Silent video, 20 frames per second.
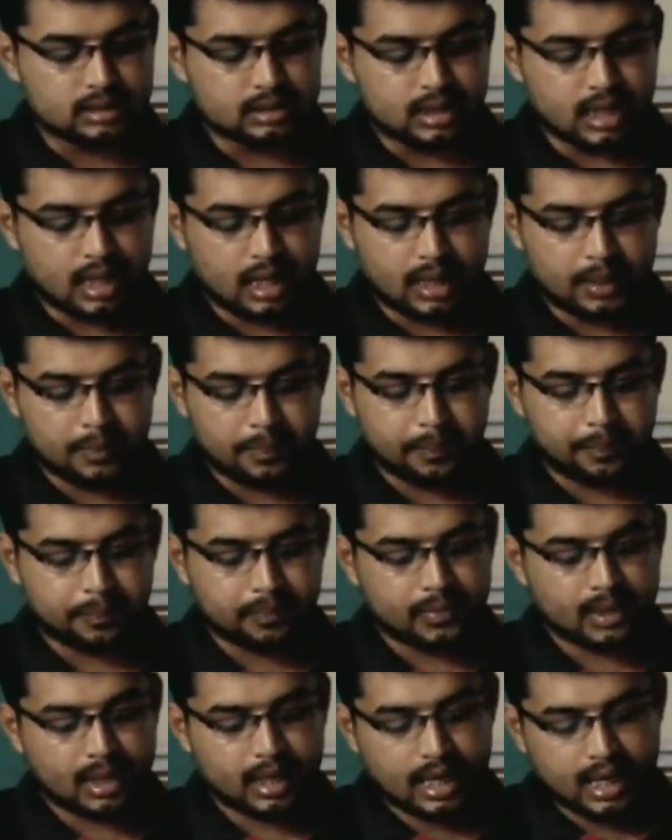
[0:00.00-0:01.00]
The
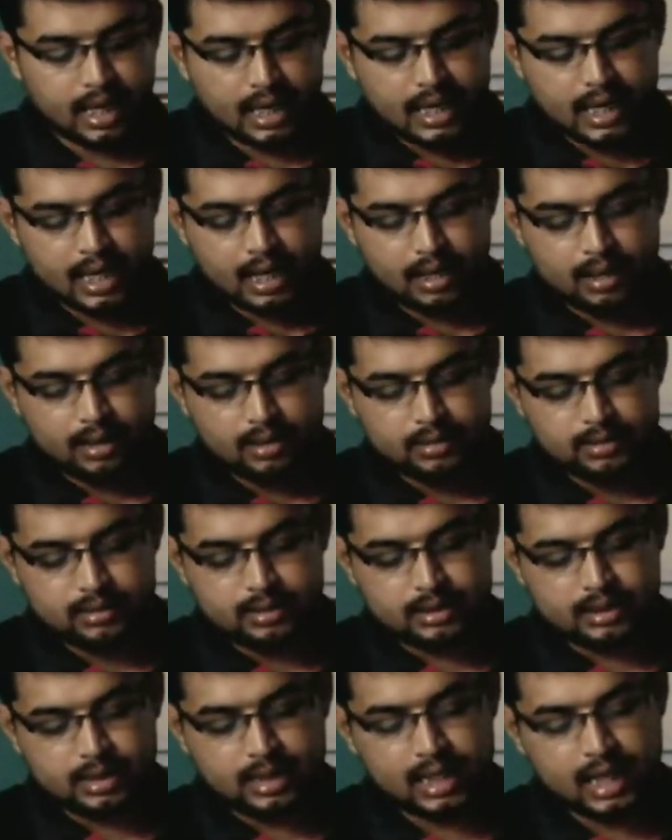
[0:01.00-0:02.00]
air
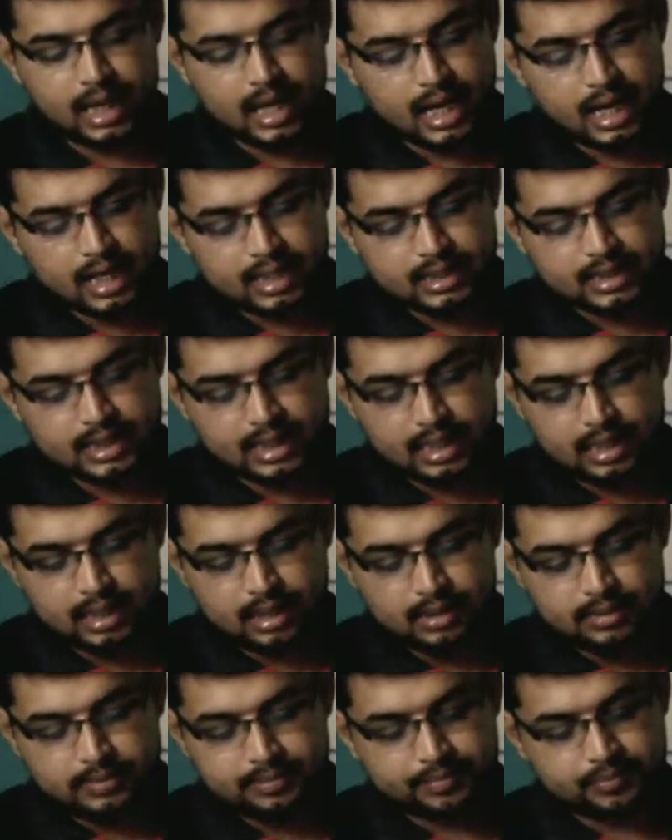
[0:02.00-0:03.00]

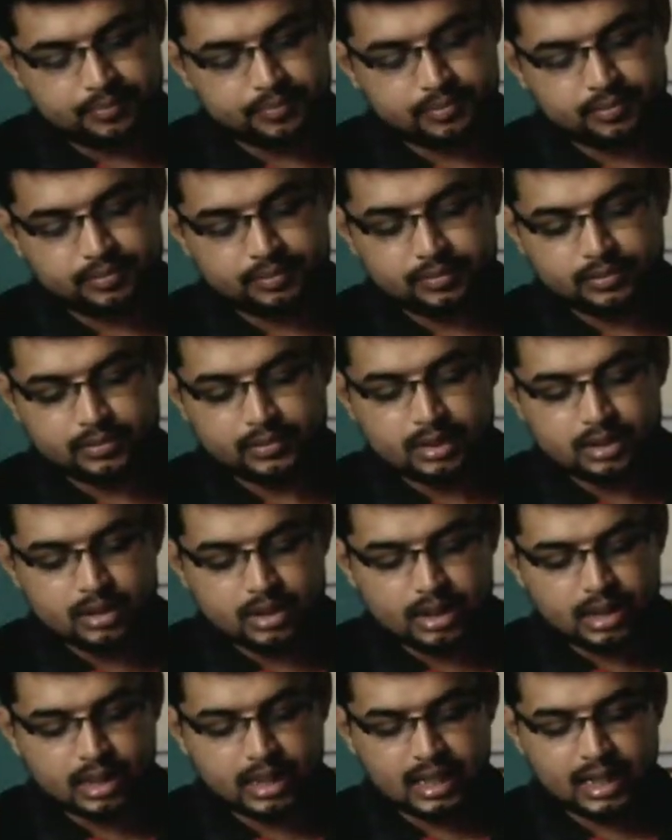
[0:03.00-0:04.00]
cell
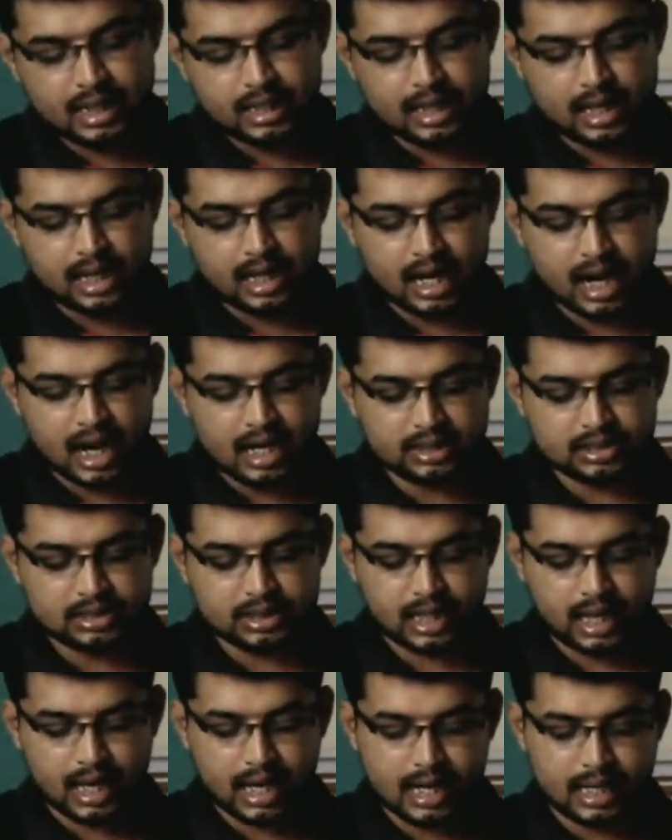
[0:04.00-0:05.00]
at the
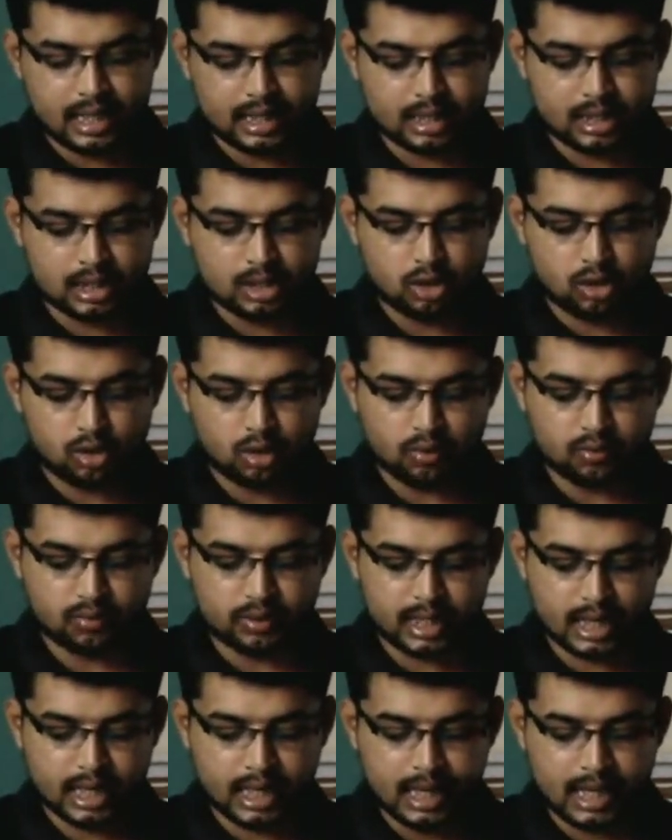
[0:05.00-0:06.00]
large end
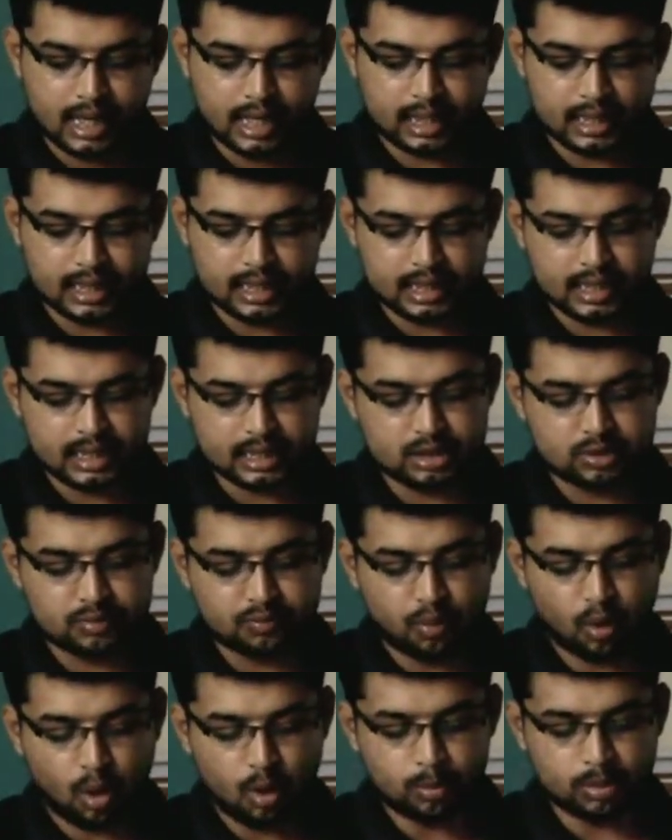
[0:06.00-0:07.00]
of the egg is
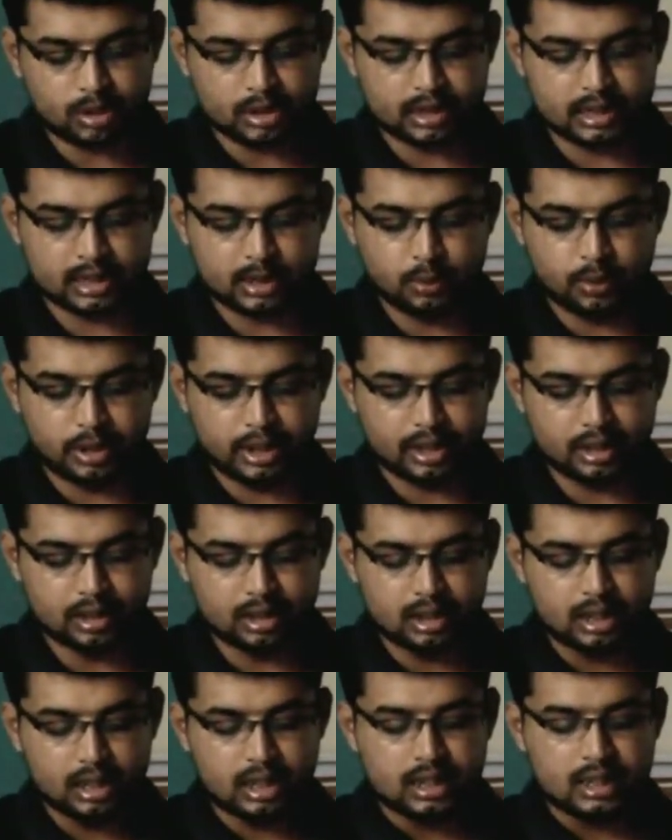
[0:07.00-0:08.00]
formed
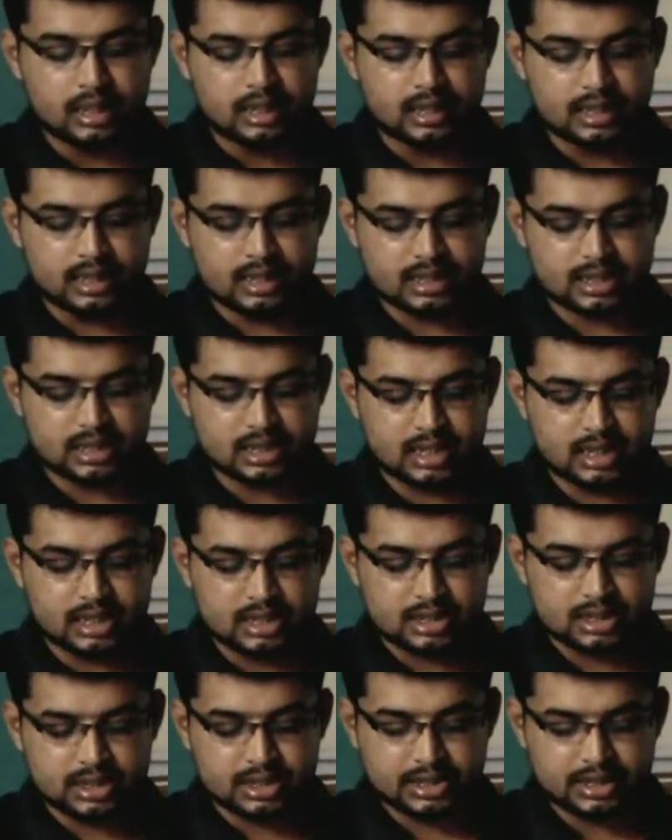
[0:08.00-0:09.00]
during this
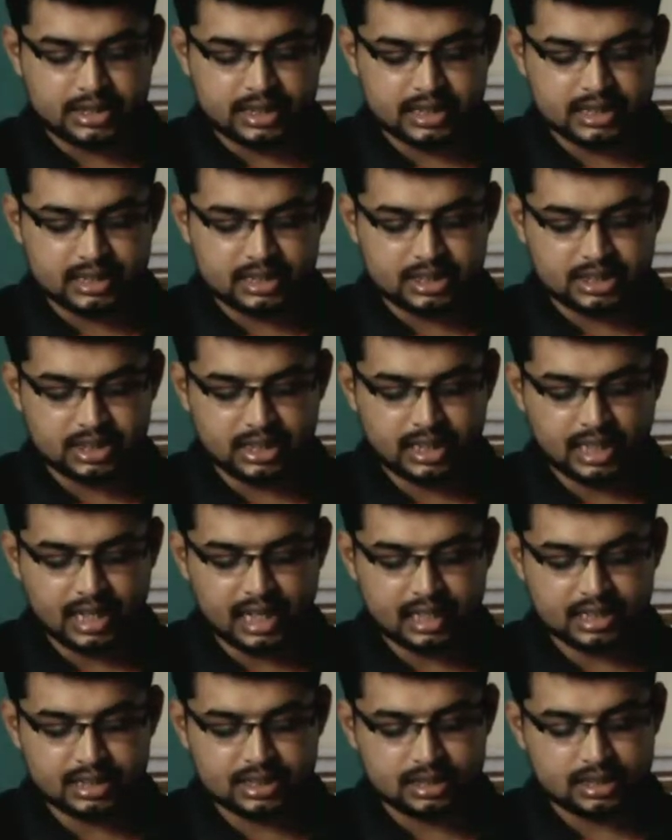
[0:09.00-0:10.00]

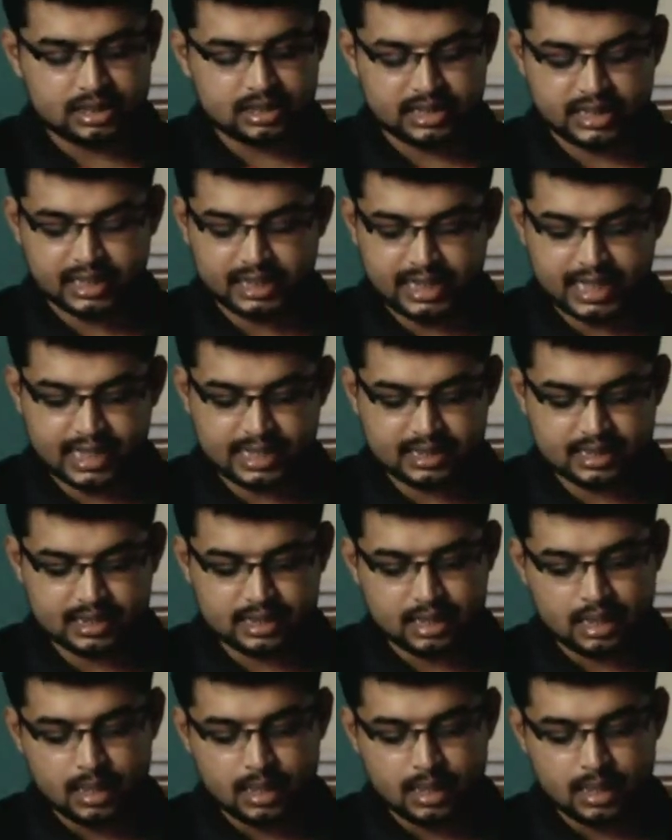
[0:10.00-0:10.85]
shrinkage